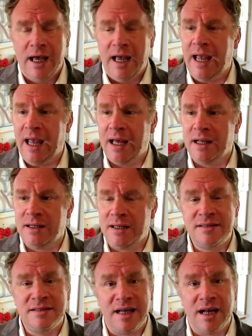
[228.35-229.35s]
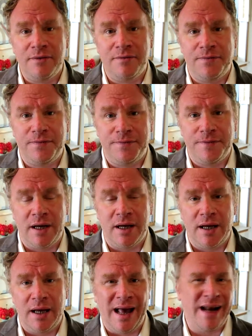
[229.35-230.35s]
And instead of
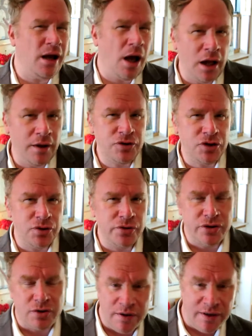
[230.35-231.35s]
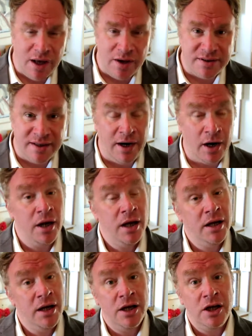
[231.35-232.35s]
adding olive juice or anything else in there,
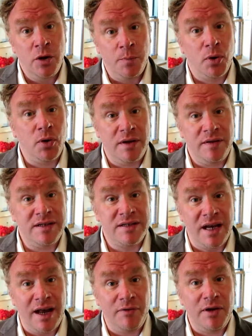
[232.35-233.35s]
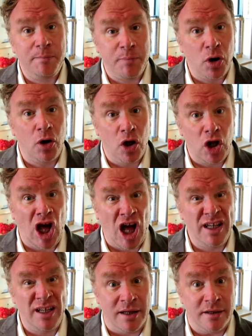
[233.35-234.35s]
you put in these lovely pearl
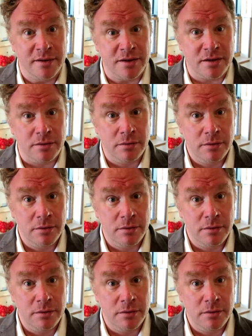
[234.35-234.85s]
onions.